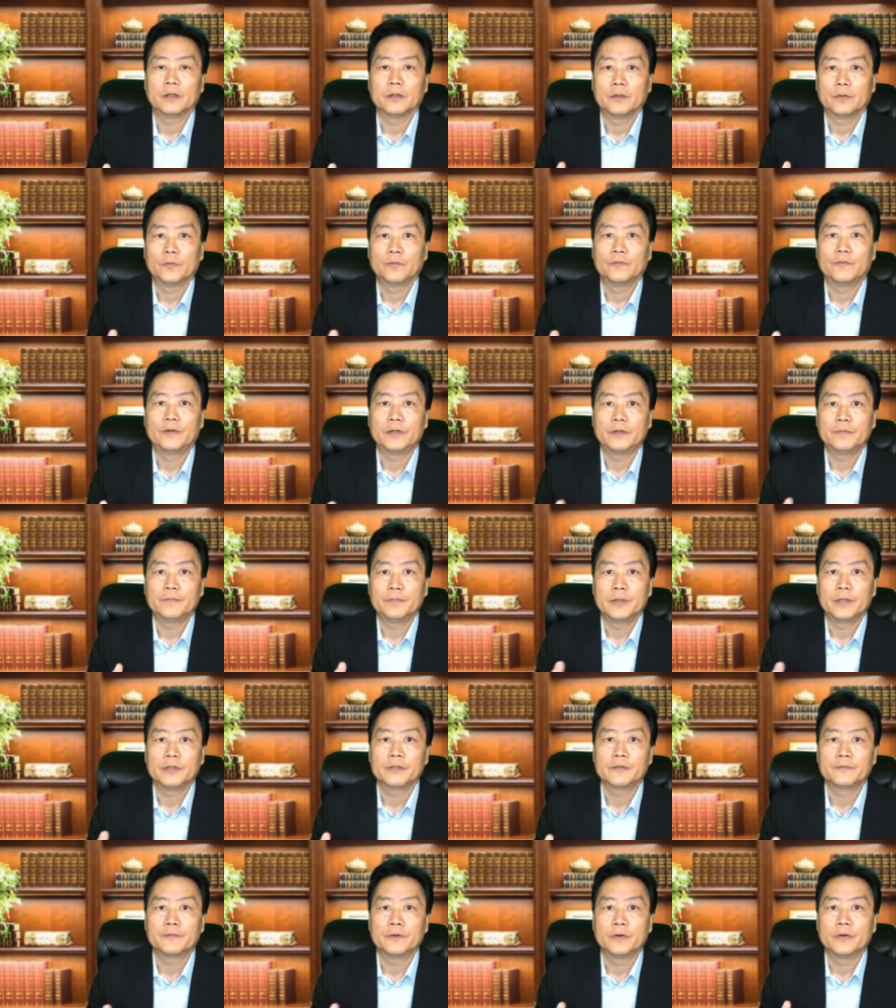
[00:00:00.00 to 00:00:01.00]
very
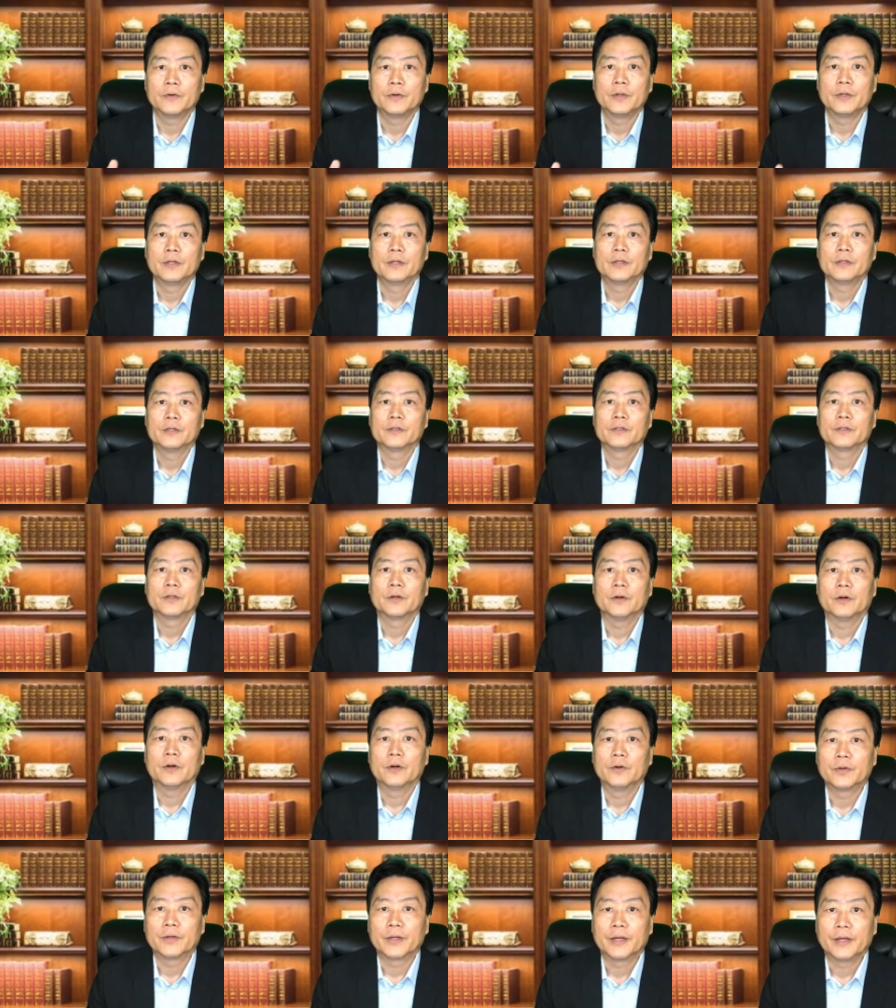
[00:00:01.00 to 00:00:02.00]
peaceful. So
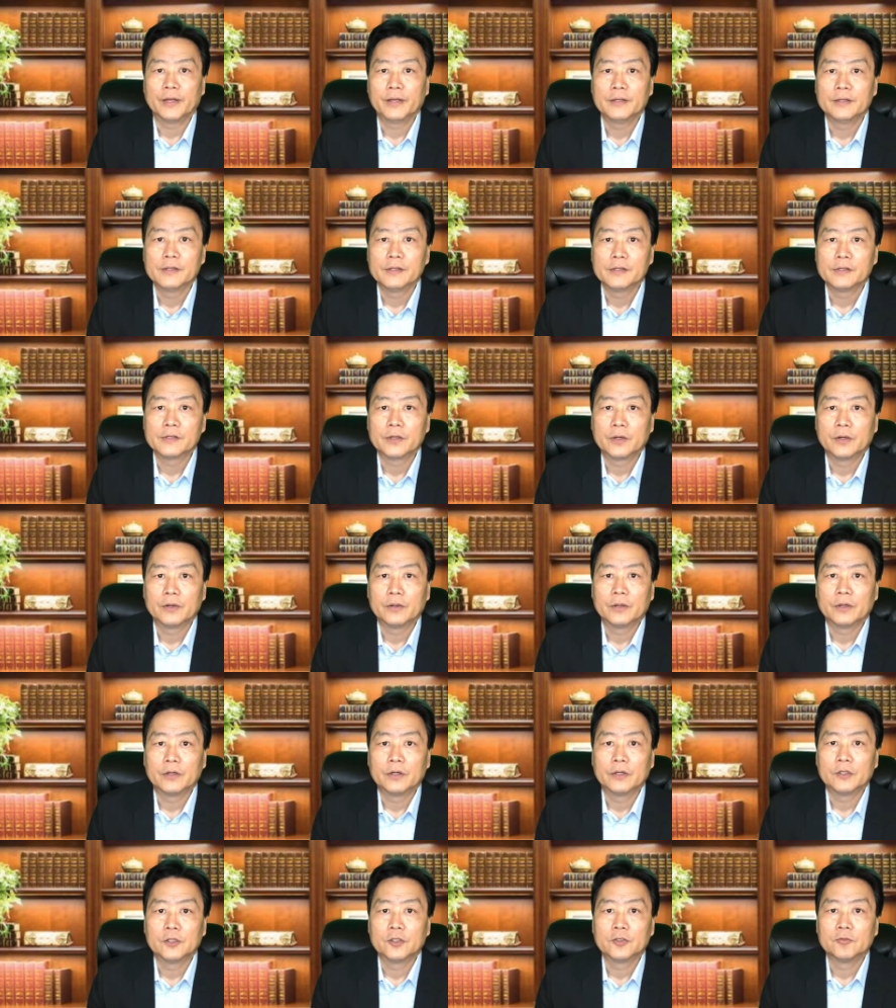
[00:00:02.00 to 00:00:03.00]
okay,
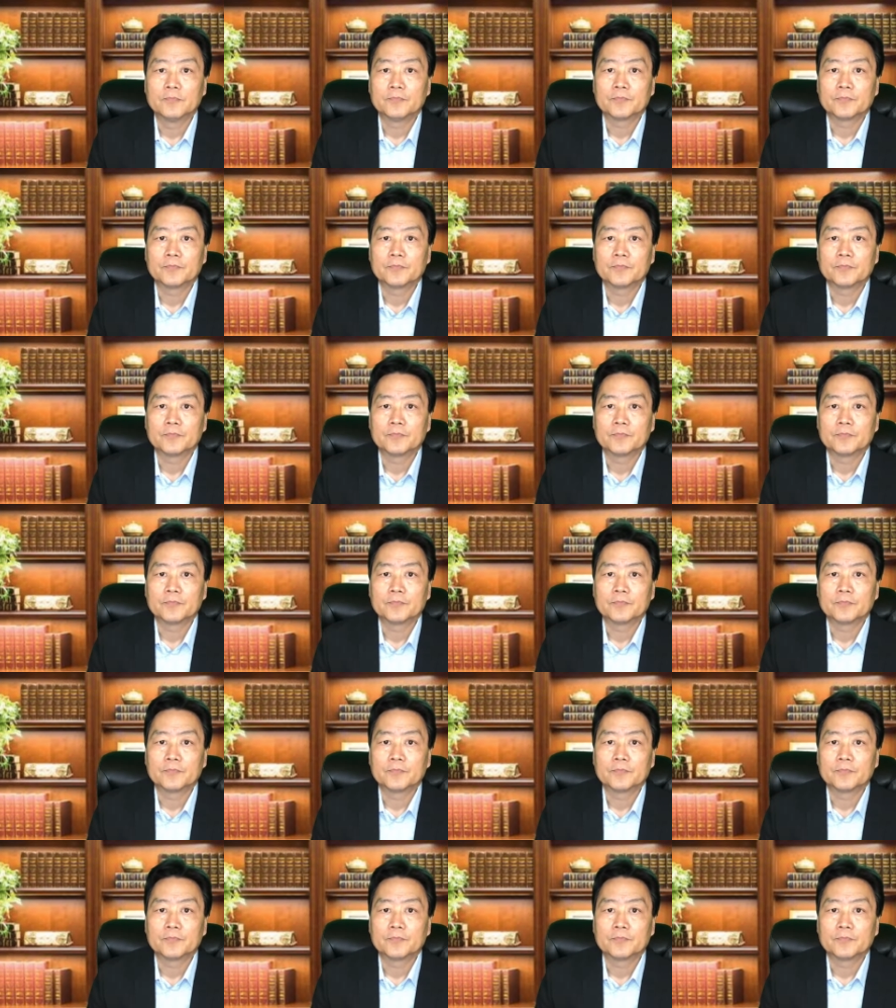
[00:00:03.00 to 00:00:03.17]
so